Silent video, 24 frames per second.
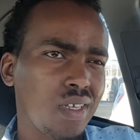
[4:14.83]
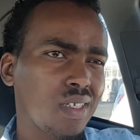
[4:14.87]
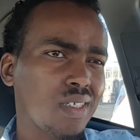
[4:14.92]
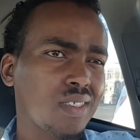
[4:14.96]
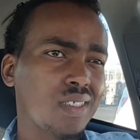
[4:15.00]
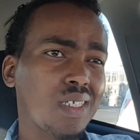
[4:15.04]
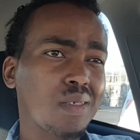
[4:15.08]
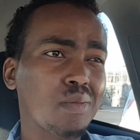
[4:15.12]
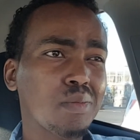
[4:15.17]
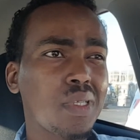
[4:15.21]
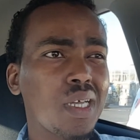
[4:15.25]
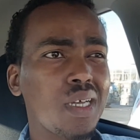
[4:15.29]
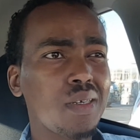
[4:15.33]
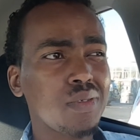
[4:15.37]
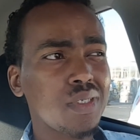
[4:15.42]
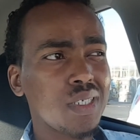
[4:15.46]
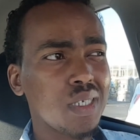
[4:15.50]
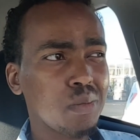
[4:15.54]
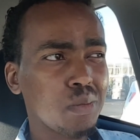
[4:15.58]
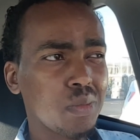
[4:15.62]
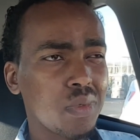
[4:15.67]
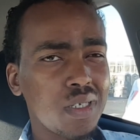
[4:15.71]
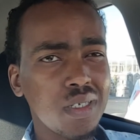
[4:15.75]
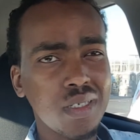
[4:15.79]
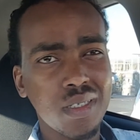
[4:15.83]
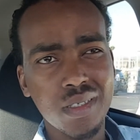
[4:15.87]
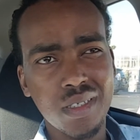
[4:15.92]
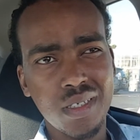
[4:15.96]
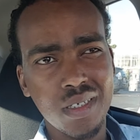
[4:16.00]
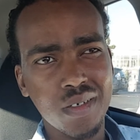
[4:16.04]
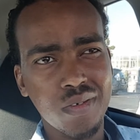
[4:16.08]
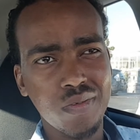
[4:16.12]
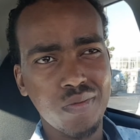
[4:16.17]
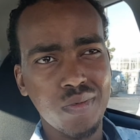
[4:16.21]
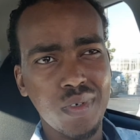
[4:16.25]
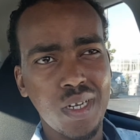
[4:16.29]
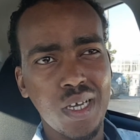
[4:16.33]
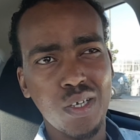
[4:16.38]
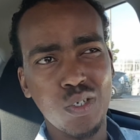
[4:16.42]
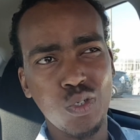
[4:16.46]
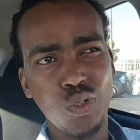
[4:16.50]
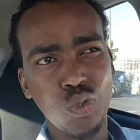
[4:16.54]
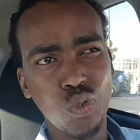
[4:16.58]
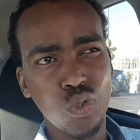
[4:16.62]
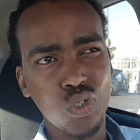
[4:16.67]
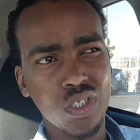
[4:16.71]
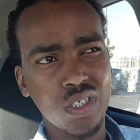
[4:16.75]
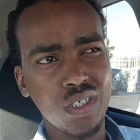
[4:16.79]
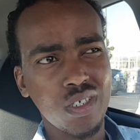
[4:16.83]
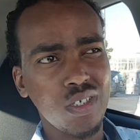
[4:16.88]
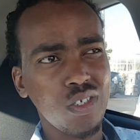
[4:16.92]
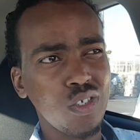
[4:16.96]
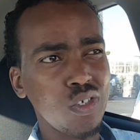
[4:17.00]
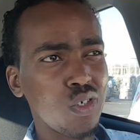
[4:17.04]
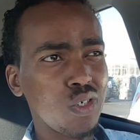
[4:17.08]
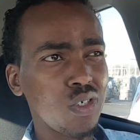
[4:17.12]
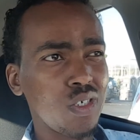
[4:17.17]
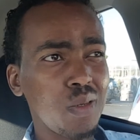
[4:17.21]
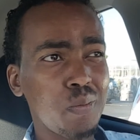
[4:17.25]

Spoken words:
Sometimes I'm guilty of not using it,